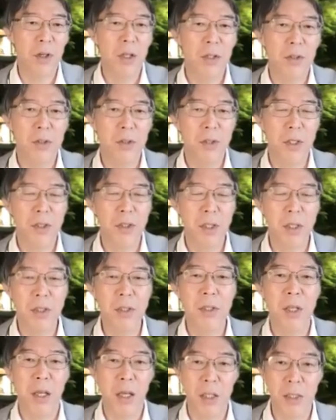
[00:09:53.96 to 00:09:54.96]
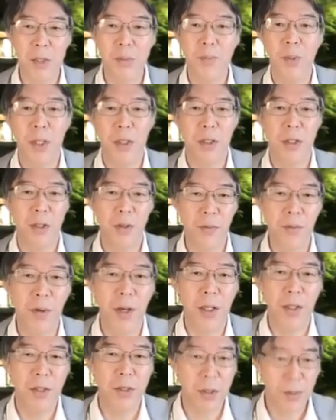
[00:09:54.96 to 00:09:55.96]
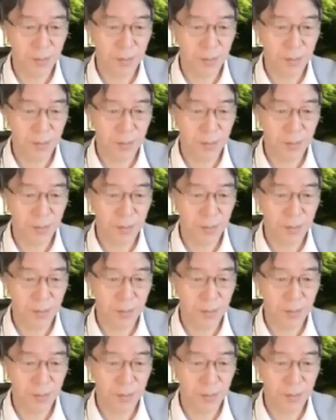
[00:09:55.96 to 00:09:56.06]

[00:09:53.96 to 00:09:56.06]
So this is SPT phase.